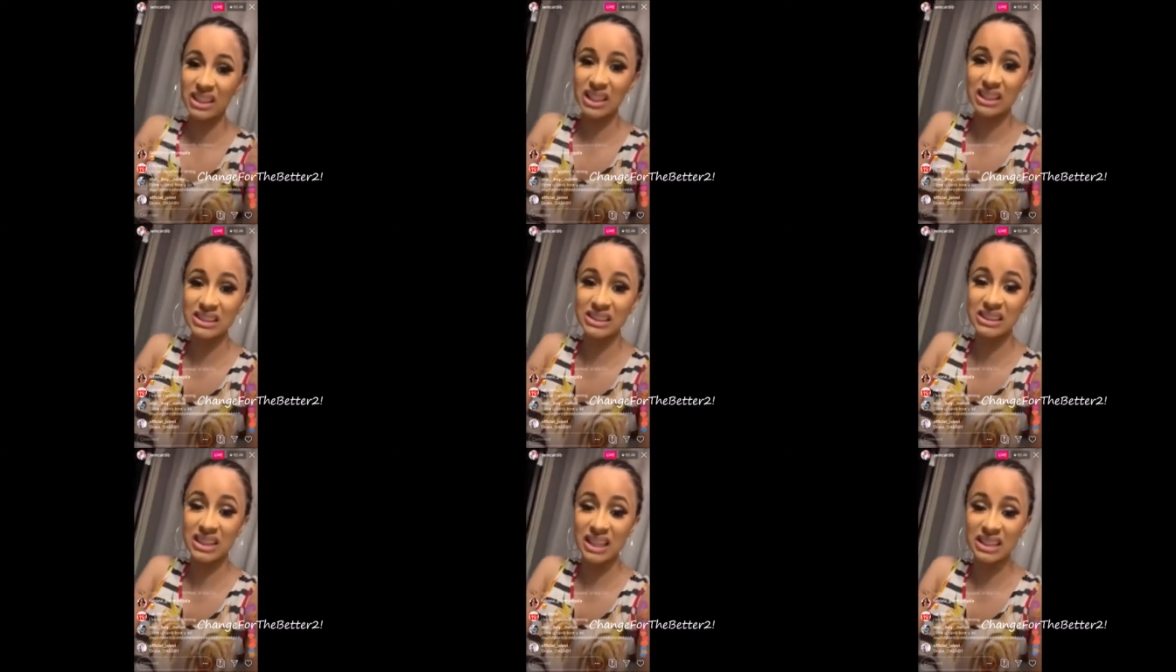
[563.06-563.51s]

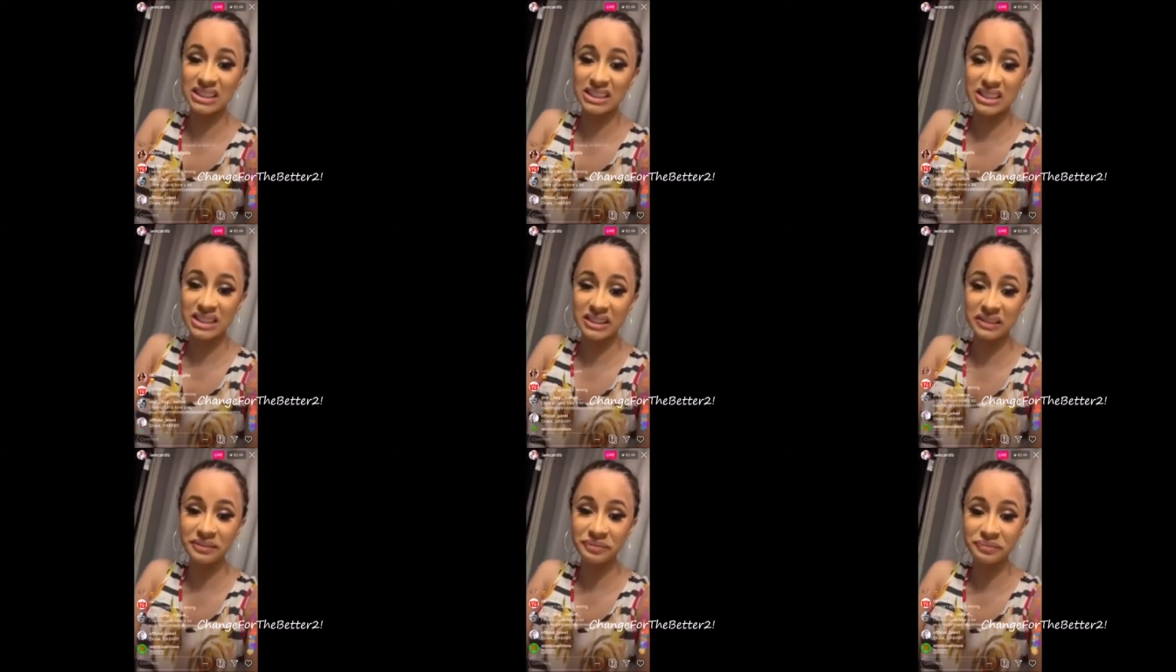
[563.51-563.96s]
That's
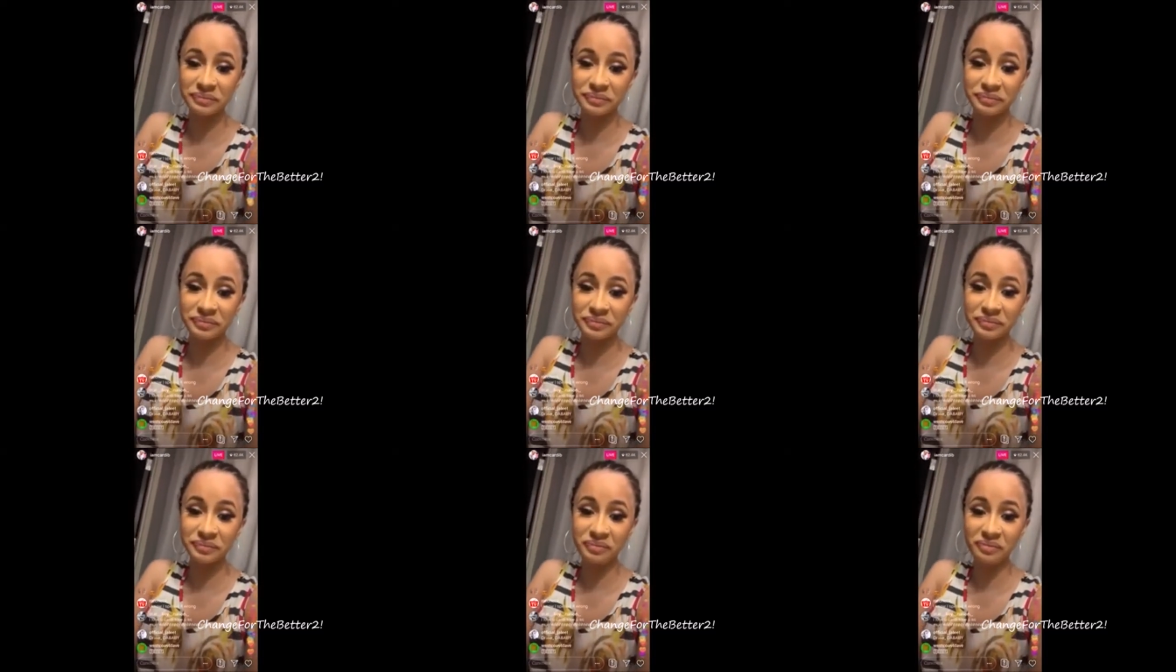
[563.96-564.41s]
nasty.
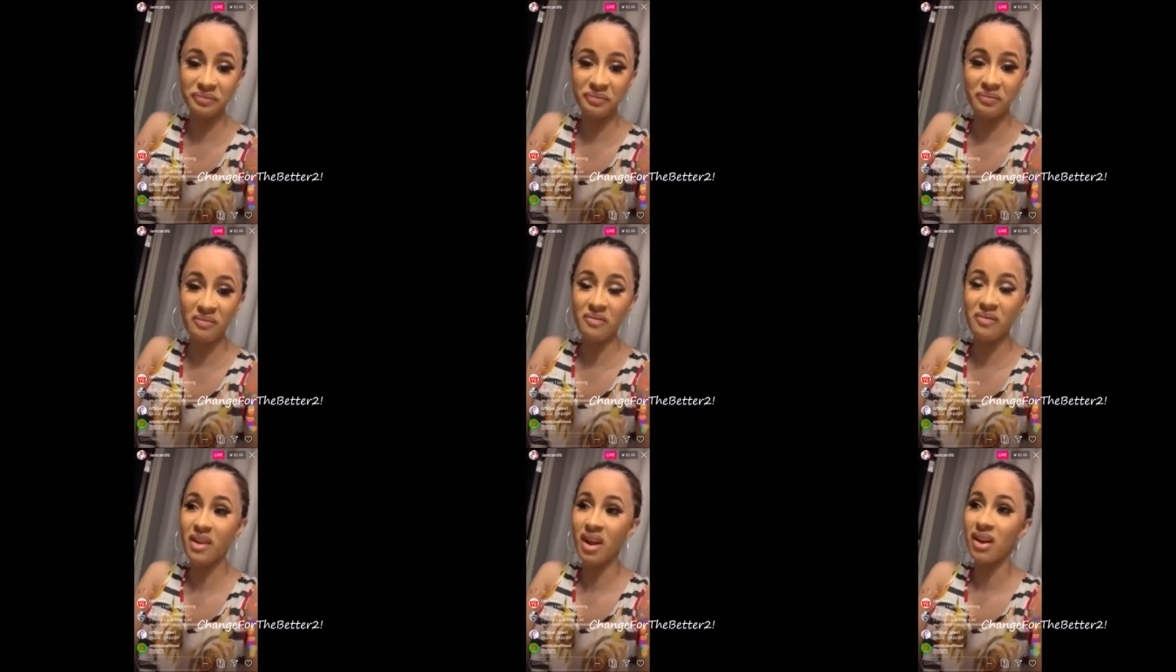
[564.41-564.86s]

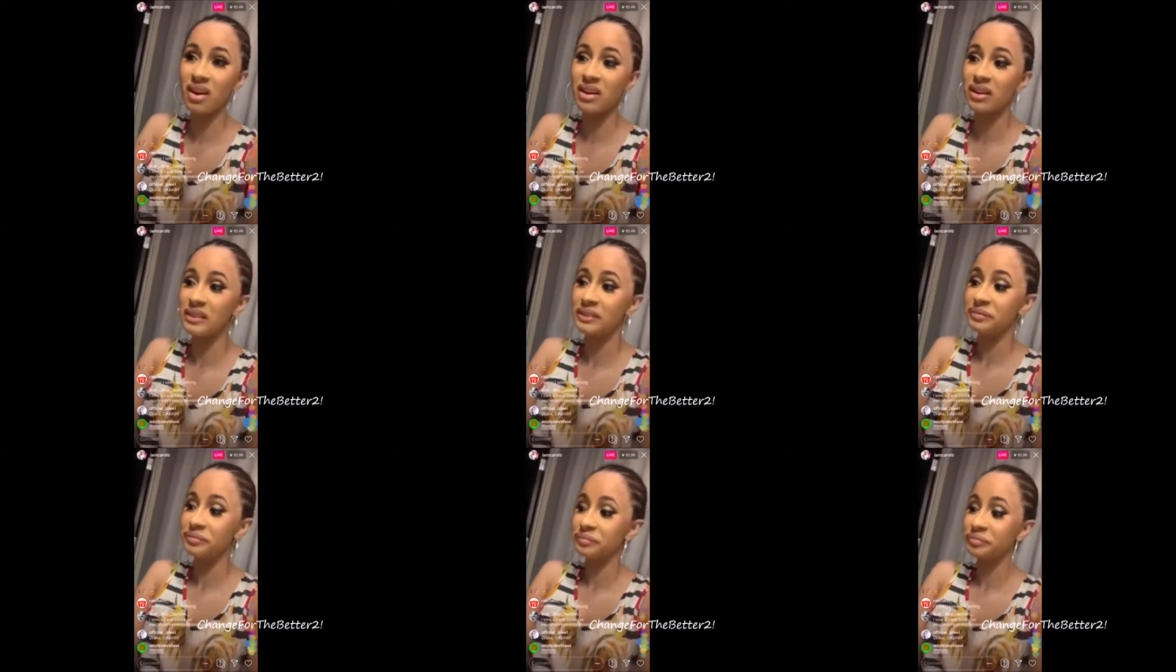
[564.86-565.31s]
Don't put
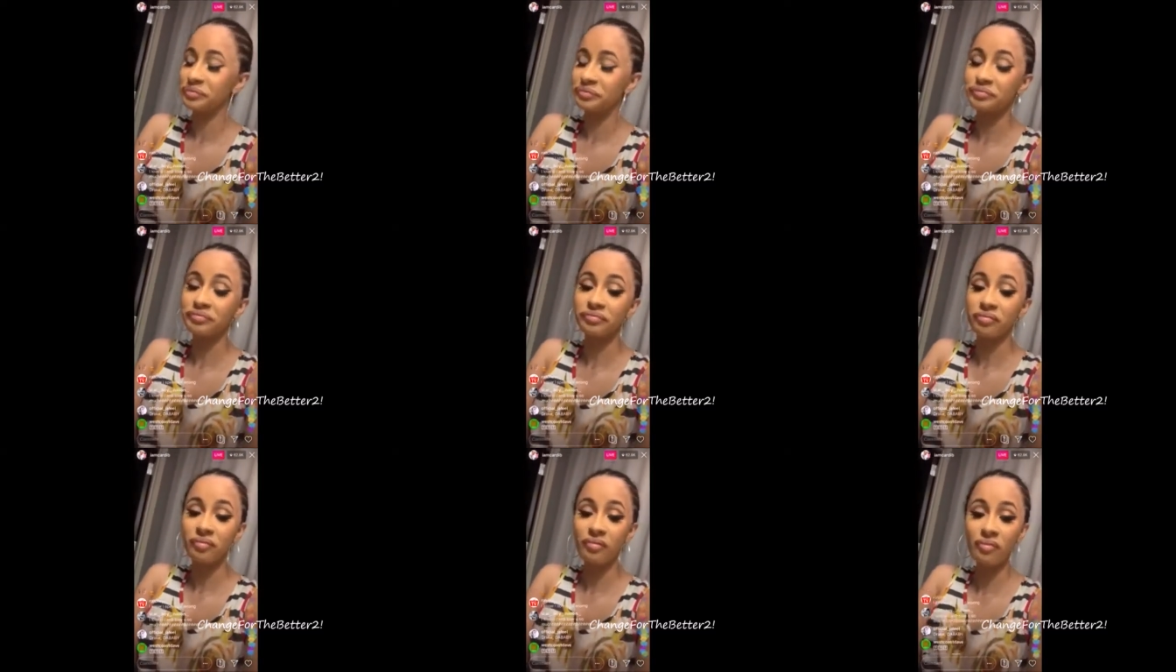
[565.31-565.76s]
your feet
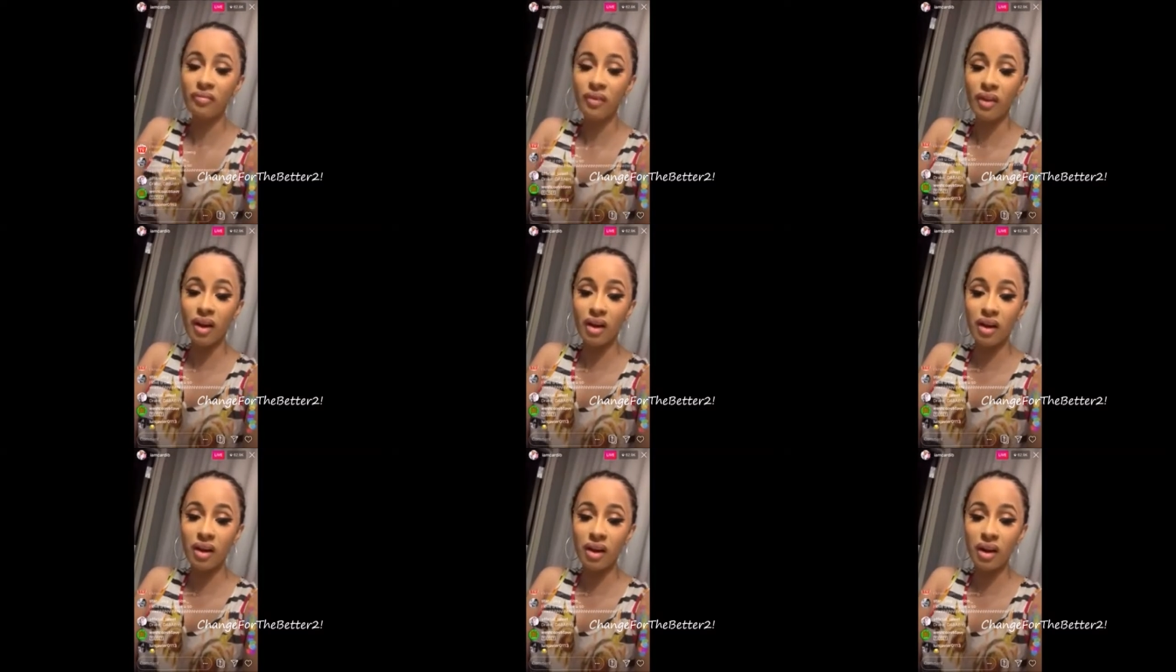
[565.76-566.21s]
in.
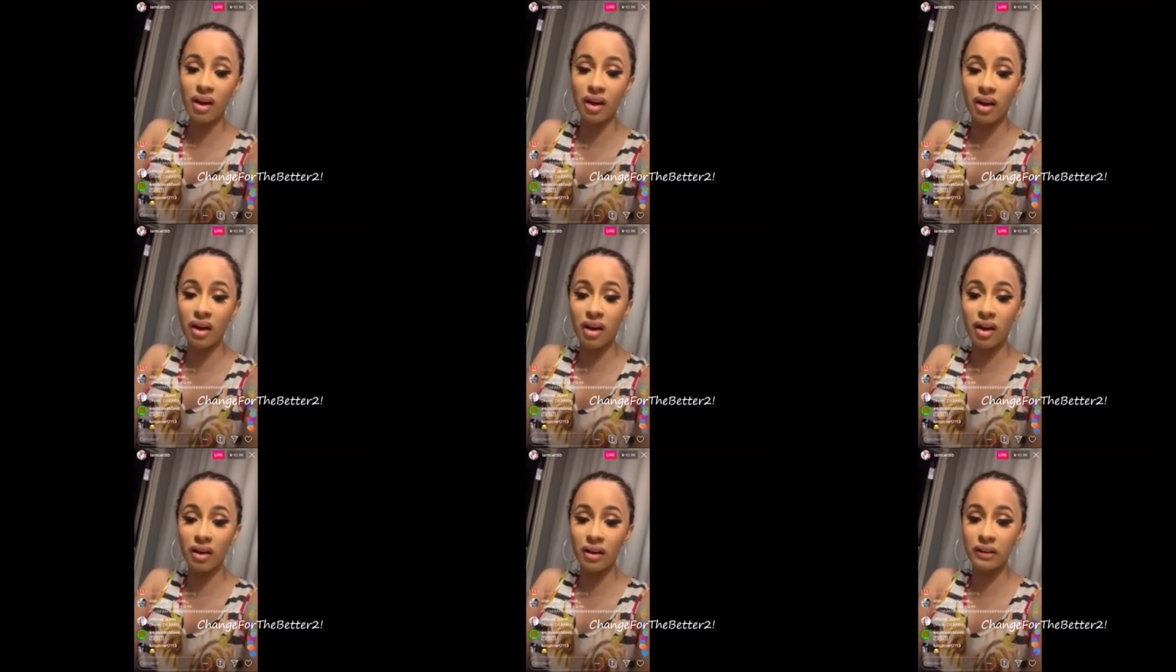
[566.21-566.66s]

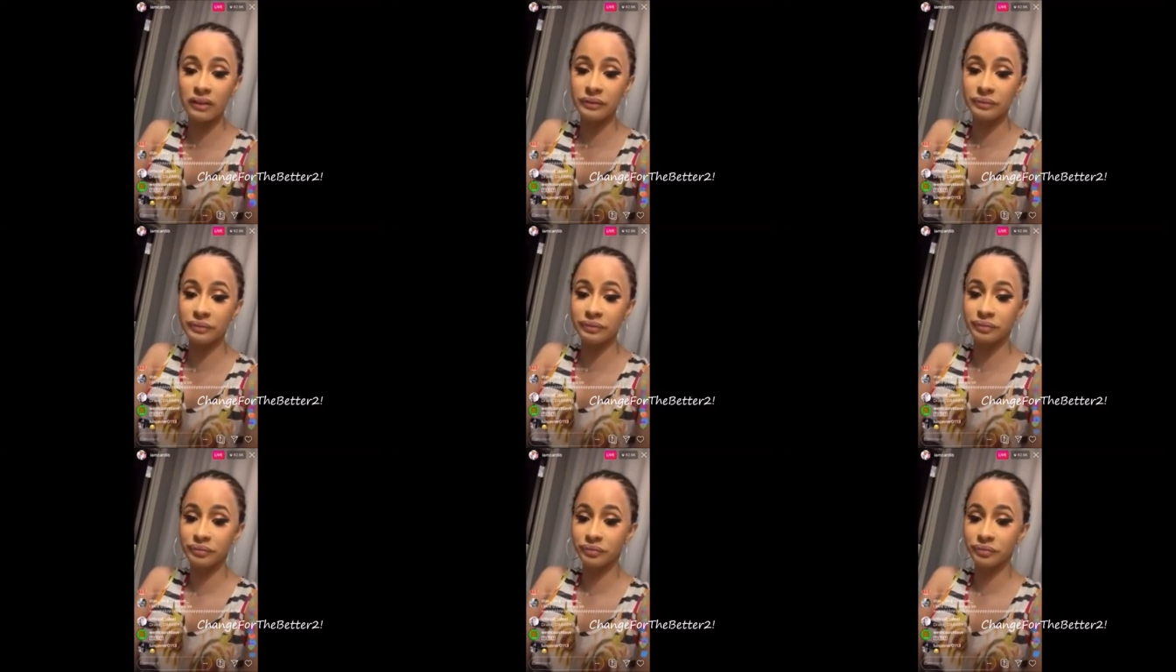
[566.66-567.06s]
Um.